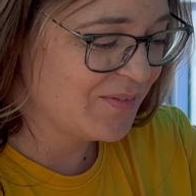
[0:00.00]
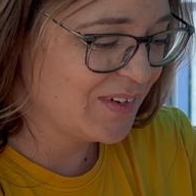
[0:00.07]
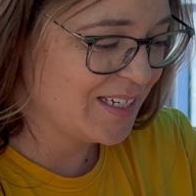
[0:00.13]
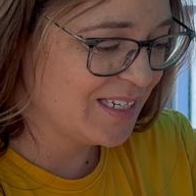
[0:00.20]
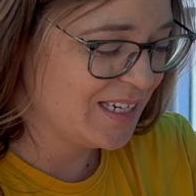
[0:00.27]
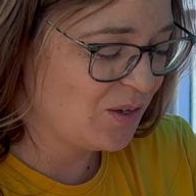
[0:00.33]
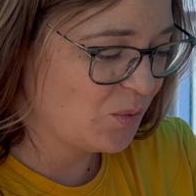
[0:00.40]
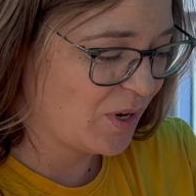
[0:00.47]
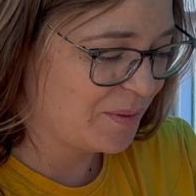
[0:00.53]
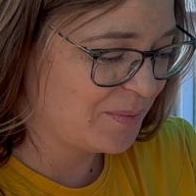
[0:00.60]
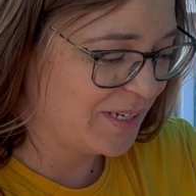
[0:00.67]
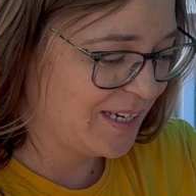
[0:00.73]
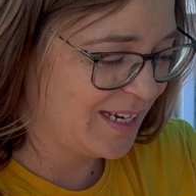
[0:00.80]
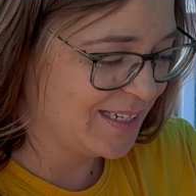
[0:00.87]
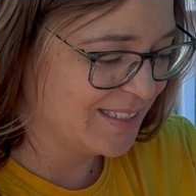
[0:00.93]
of a neat one
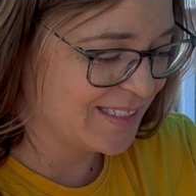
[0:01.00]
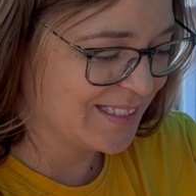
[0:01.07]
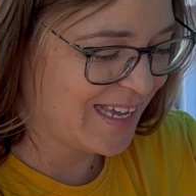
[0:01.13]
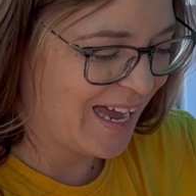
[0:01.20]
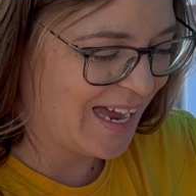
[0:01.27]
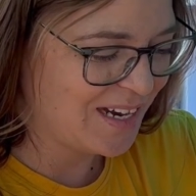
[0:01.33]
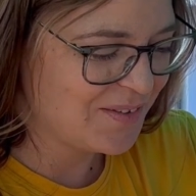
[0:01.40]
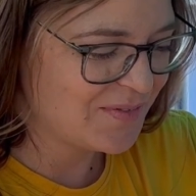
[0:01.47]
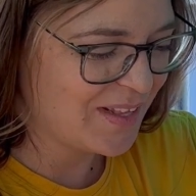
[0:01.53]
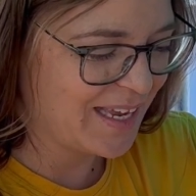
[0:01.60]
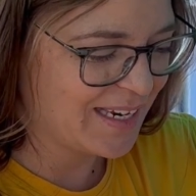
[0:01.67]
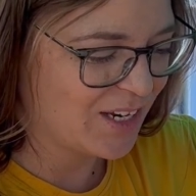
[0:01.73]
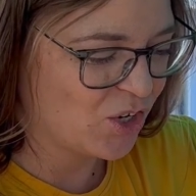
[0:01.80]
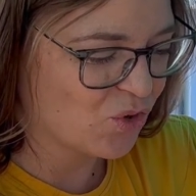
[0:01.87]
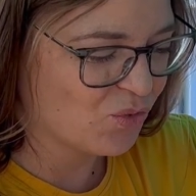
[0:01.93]
because it's kind of
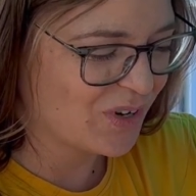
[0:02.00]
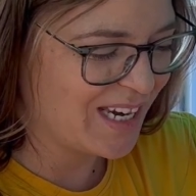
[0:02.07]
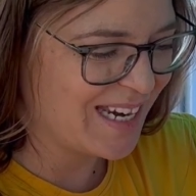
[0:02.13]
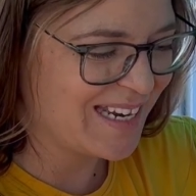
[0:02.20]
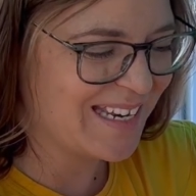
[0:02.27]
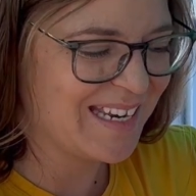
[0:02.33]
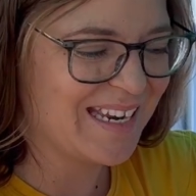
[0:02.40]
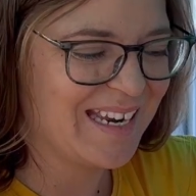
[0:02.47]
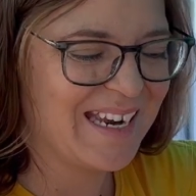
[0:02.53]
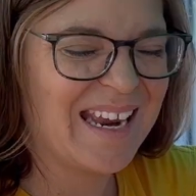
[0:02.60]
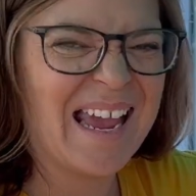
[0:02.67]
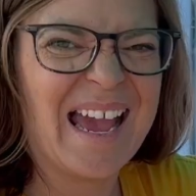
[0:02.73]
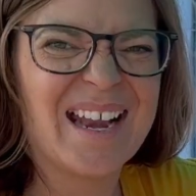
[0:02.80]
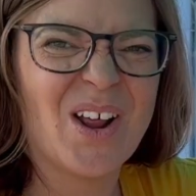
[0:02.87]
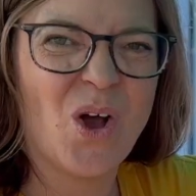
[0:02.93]
like greeny
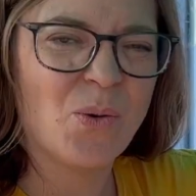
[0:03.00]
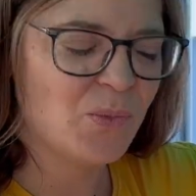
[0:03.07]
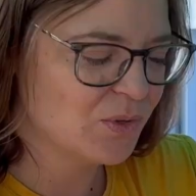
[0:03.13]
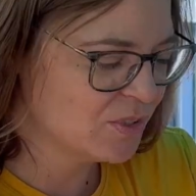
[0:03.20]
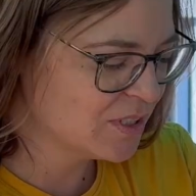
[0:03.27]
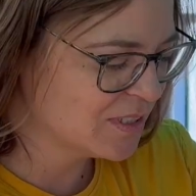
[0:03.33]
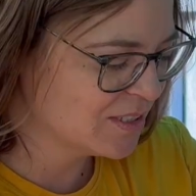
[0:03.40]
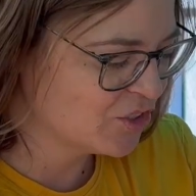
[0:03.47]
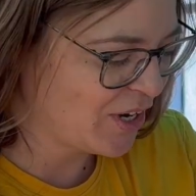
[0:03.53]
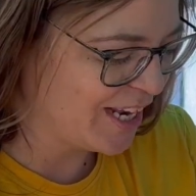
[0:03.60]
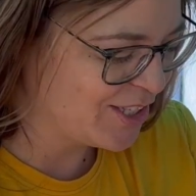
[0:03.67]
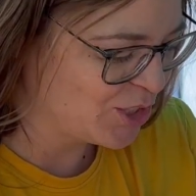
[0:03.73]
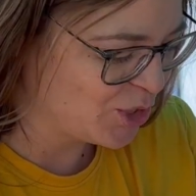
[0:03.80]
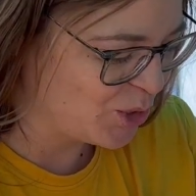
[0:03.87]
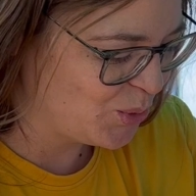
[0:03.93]
and almost
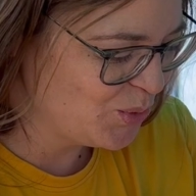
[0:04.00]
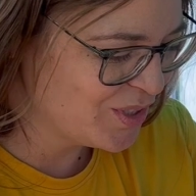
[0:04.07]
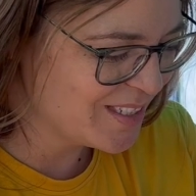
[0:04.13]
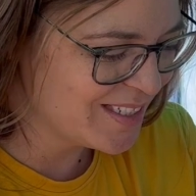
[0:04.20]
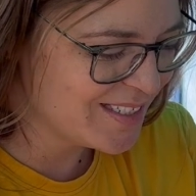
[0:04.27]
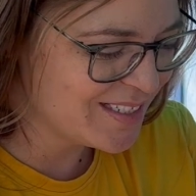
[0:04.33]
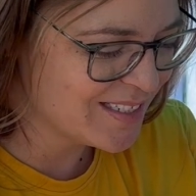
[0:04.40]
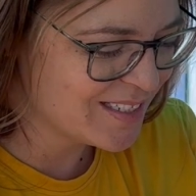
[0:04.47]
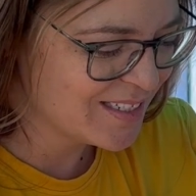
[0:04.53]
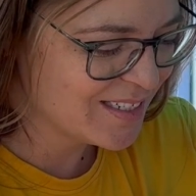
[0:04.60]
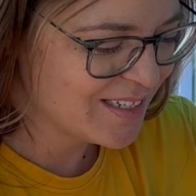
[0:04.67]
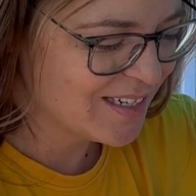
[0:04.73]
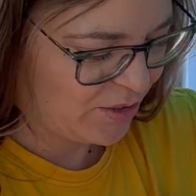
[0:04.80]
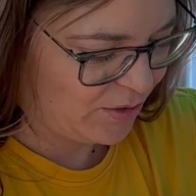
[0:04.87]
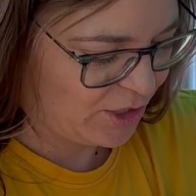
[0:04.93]
translucent.
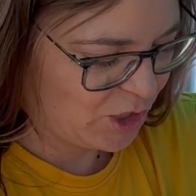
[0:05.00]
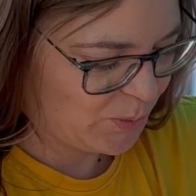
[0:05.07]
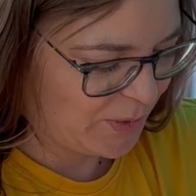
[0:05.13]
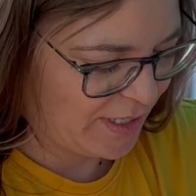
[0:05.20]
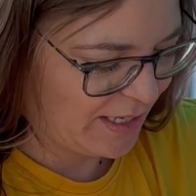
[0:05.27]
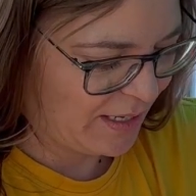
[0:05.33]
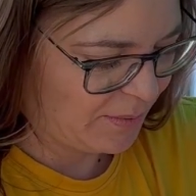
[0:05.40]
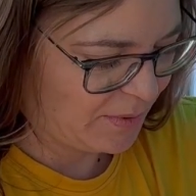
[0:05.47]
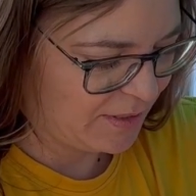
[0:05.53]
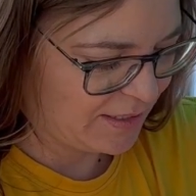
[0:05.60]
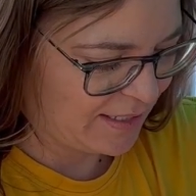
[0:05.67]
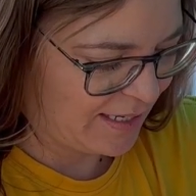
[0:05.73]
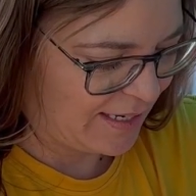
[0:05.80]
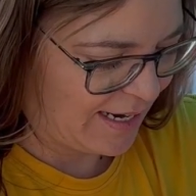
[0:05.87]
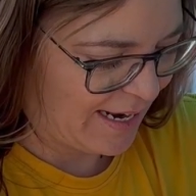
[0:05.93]
So just being able to,
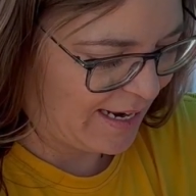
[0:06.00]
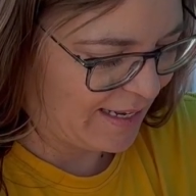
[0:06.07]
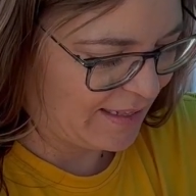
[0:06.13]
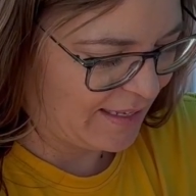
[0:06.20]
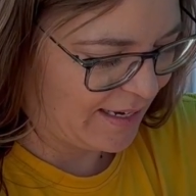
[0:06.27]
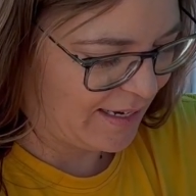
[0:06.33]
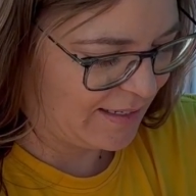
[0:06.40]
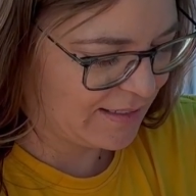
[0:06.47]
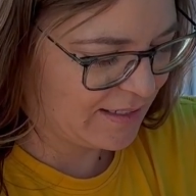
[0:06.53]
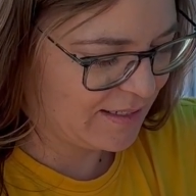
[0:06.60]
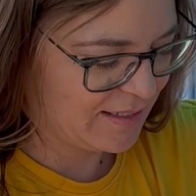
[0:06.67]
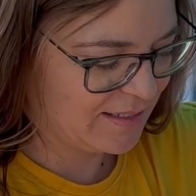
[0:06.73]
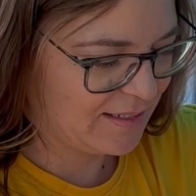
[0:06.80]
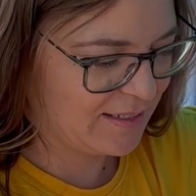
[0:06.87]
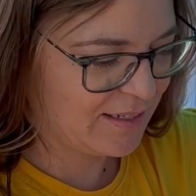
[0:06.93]
again, add that
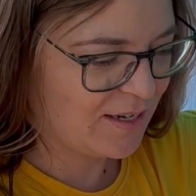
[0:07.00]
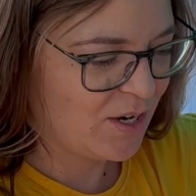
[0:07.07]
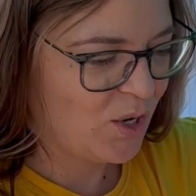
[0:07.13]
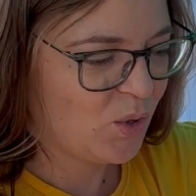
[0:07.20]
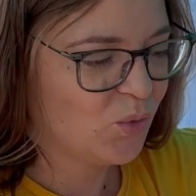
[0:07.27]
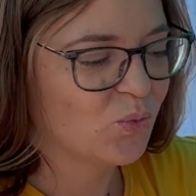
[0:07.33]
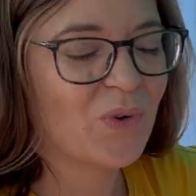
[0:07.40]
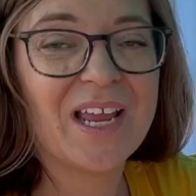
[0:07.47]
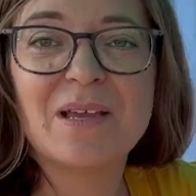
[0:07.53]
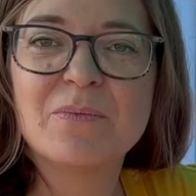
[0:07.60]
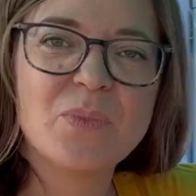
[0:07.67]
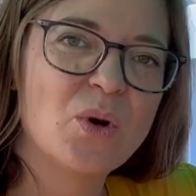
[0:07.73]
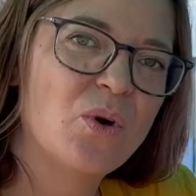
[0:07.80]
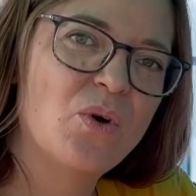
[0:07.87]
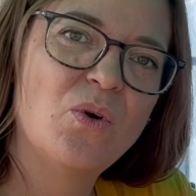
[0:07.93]

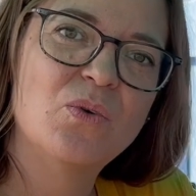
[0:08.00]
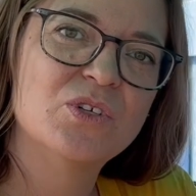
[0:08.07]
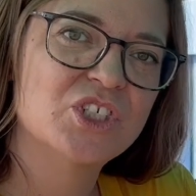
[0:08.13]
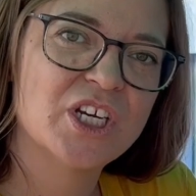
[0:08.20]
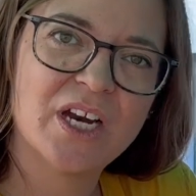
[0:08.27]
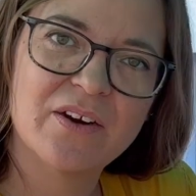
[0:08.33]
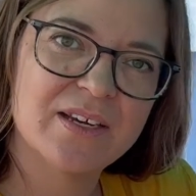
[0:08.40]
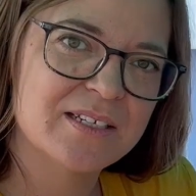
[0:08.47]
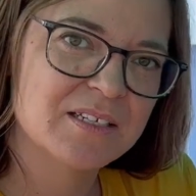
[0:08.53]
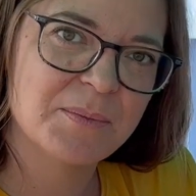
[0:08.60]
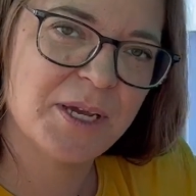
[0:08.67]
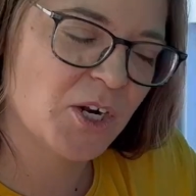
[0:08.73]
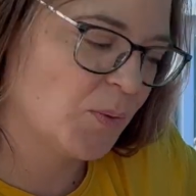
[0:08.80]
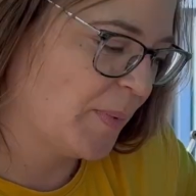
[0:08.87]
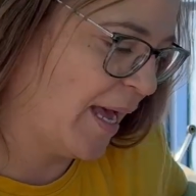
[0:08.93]
rainbow cherry
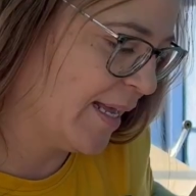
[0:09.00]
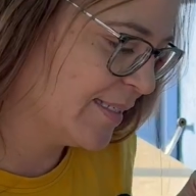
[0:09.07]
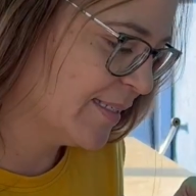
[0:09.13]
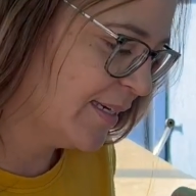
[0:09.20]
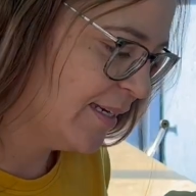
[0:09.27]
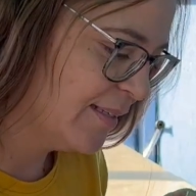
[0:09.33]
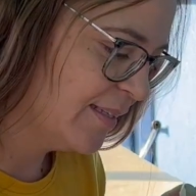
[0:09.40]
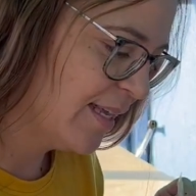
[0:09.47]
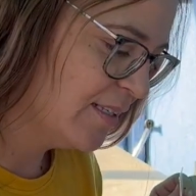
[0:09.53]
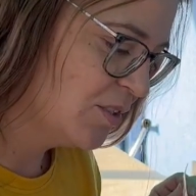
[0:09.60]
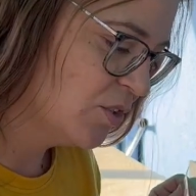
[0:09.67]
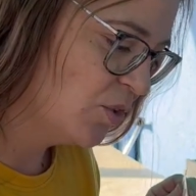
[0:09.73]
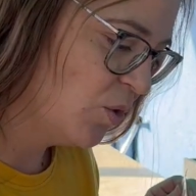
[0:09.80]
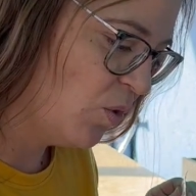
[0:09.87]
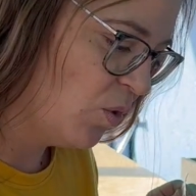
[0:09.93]
tomato basket. That's
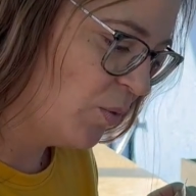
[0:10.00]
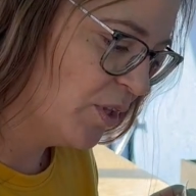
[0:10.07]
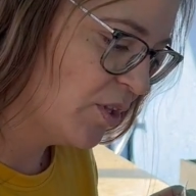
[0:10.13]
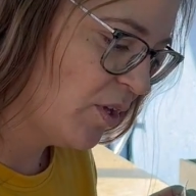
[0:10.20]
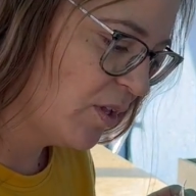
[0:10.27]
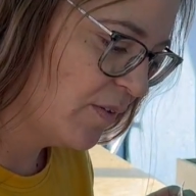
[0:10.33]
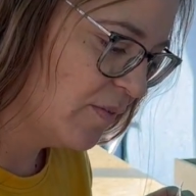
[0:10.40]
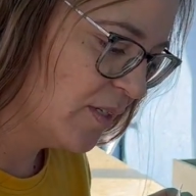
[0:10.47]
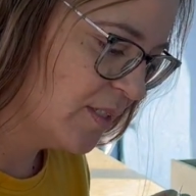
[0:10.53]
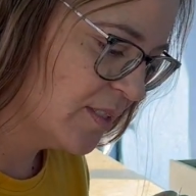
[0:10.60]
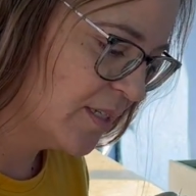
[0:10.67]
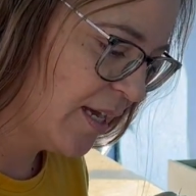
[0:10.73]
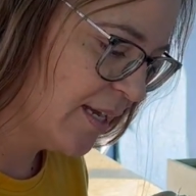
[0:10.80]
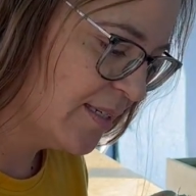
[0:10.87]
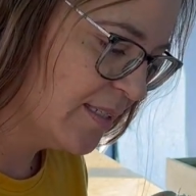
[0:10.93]
the goal with all of these
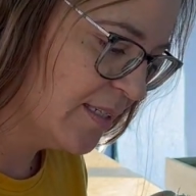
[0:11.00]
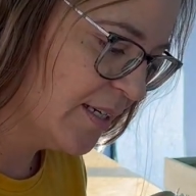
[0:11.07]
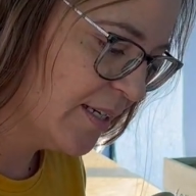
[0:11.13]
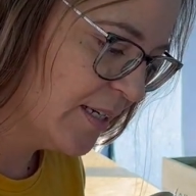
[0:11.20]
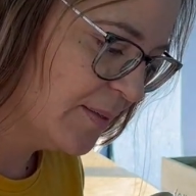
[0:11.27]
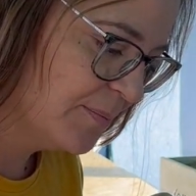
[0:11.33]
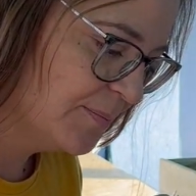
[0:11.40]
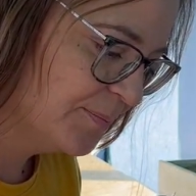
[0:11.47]
guys here.